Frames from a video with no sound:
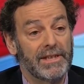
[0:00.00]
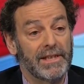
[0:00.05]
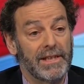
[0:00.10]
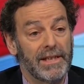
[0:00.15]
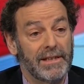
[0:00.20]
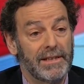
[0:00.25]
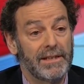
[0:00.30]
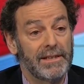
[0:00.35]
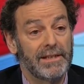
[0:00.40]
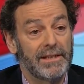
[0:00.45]
at the
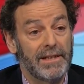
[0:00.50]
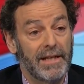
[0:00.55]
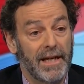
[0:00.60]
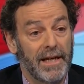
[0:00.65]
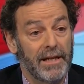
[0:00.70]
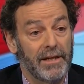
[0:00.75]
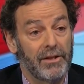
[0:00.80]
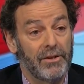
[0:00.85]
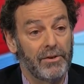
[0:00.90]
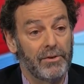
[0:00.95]
end of the
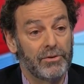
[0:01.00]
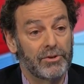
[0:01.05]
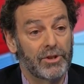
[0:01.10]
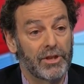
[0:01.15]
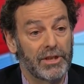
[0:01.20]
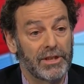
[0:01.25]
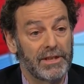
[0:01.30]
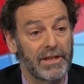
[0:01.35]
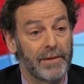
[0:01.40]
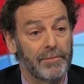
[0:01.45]
day who's
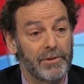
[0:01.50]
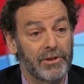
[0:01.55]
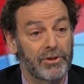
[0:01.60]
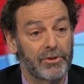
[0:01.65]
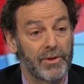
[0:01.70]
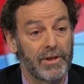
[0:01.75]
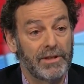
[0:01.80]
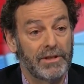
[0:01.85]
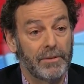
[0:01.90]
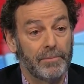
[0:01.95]
going to
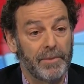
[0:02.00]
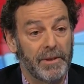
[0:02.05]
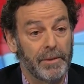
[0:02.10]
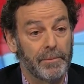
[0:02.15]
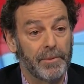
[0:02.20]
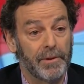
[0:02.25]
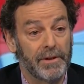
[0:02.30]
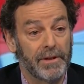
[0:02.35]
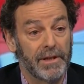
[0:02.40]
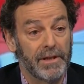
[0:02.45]
demonstrate to
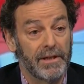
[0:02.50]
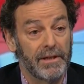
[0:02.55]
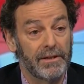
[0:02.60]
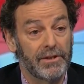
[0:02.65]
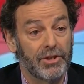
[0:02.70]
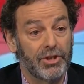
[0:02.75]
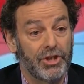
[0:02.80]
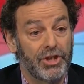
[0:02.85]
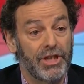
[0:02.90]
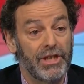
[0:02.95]
people that
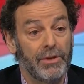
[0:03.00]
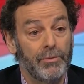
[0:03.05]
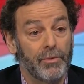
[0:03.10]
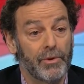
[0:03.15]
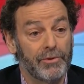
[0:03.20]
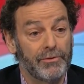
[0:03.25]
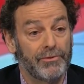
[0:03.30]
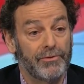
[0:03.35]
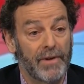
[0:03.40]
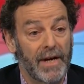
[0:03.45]
she
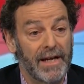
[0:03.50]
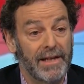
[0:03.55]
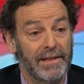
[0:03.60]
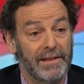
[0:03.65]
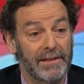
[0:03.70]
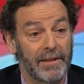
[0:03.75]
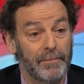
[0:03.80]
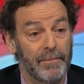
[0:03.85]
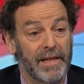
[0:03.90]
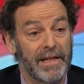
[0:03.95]
will fight
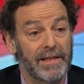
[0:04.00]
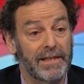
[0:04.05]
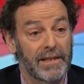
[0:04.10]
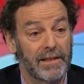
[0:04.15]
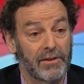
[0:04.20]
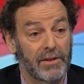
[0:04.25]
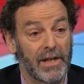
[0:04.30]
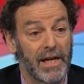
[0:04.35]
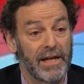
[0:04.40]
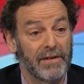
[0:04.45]
to make
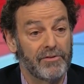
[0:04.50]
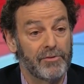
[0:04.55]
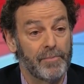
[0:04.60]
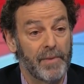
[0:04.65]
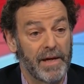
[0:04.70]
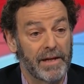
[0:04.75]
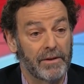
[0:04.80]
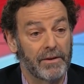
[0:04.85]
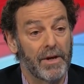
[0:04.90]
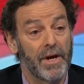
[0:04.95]
their lives
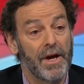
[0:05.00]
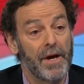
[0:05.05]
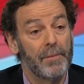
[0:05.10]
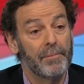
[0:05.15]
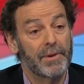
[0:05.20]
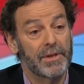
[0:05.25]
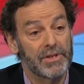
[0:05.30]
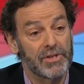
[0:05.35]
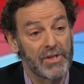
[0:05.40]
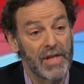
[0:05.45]

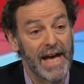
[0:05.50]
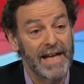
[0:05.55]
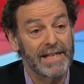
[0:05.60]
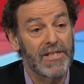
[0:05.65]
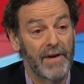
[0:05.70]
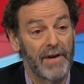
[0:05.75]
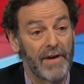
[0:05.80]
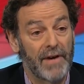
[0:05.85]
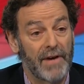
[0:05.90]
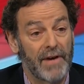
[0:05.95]

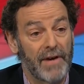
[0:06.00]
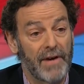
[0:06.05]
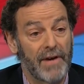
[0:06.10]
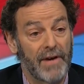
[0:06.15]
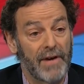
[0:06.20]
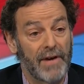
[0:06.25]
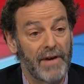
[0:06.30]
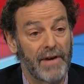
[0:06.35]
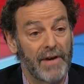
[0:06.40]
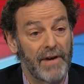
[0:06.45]
because
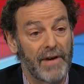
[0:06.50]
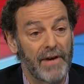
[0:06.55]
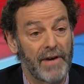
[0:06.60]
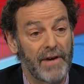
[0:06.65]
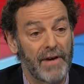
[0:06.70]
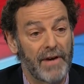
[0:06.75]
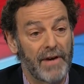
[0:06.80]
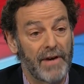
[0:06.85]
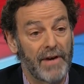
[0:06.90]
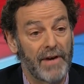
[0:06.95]
that's going to
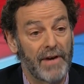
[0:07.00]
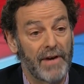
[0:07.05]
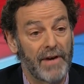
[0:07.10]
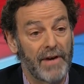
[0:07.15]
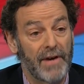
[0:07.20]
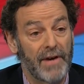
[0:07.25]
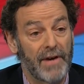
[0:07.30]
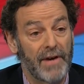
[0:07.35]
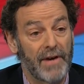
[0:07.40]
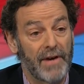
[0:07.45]
be the most
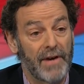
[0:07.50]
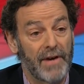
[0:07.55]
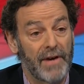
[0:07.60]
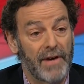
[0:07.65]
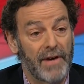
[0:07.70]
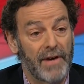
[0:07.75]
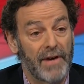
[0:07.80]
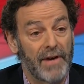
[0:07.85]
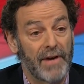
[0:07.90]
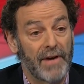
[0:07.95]
driving
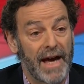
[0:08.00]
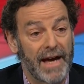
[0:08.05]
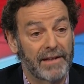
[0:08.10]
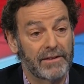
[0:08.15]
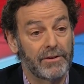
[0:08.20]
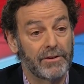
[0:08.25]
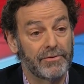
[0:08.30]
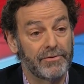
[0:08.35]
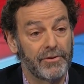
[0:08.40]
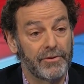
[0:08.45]

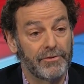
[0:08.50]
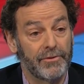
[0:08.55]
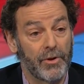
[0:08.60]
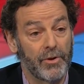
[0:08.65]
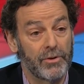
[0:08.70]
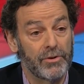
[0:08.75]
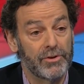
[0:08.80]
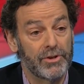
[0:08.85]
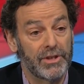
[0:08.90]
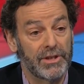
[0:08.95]
factor for
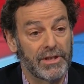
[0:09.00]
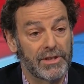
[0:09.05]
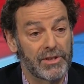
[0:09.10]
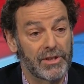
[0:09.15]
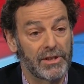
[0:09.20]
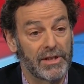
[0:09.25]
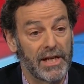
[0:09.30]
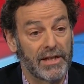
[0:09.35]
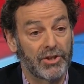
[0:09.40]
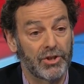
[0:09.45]
voters in
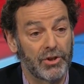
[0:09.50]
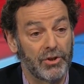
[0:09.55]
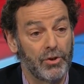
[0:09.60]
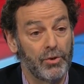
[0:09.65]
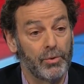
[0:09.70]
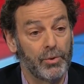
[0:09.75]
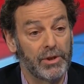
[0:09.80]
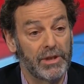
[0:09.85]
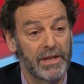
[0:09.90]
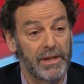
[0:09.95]
this election.
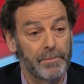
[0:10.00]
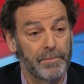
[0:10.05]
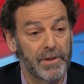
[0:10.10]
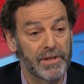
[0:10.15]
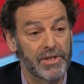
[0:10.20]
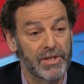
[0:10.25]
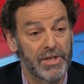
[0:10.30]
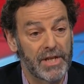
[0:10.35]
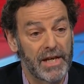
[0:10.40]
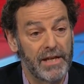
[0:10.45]
Who will keep
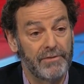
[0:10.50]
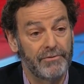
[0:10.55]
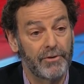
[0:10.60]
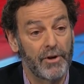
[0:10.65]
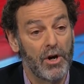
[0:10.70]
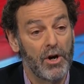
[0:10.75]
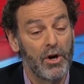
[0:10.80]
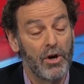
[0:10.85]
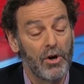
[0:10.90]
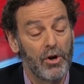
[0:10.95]
us safe?
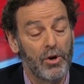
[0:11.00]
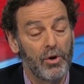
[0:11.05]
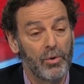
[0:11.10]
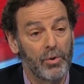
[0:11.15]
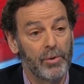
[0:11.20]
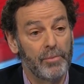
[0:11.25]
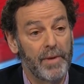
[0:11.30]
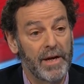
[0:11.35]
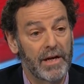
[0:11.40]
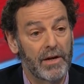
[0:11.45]
Who
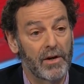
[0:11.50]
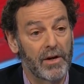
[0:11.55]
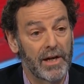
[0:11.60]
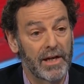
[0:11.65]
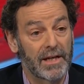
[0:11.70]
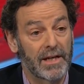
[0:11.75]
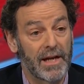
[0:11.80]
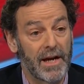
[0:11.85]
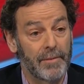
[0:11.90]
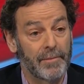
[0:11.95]
will make
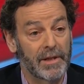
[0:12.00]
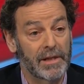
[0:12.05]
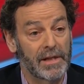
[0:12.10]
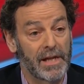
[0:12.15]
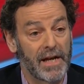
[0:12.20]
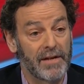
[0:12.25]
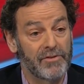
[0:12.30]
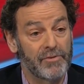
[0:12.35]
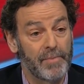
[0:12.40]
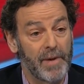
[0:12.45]
our economic
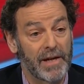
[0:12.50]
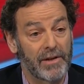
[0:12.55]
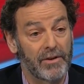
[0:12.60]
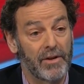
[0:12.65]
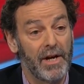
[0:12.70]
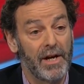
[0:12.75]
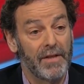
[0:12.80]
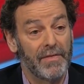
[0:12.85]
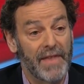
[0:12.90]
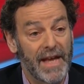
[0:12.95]
lives
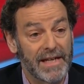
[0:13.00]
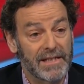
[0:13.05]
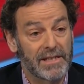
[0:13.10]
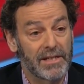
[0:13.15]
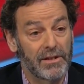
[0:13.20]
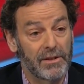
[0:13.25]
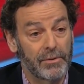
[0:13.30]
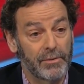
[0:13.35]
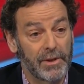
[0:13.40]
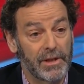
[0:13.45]
better?
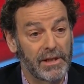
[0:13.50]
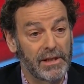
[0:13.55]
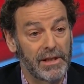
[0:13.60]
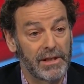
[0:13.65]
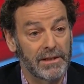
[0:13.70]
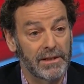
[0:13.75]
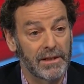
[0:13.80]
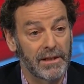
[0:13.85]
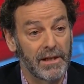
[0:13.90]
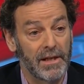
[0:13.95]
That's Hillary
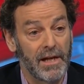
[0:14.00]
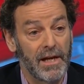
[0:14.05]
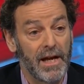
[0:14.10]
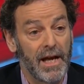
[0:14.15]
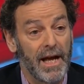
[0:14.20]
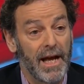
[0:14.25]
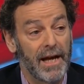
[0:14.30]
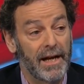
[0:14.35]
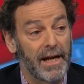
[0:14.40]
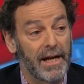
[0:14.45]
Clinton.
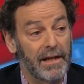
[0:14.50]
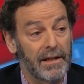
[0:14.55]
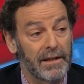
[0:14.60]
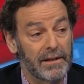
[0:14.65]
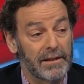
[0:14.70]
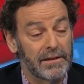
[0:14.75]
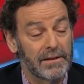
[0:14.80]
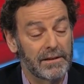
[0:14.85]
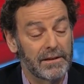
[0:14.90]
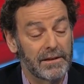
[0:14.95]
But, and
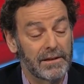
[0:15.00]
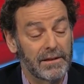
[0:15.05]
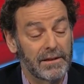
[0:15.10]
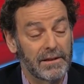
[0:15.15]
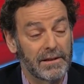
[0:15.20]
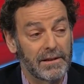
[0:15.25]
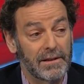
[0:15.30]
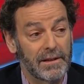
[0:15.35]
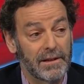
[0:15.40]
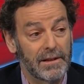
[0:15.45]
Joel, what does it
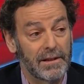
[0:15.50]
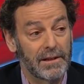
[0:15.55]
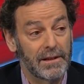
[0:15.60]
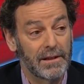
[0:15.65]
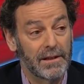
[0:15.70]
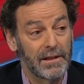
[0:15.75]
say that a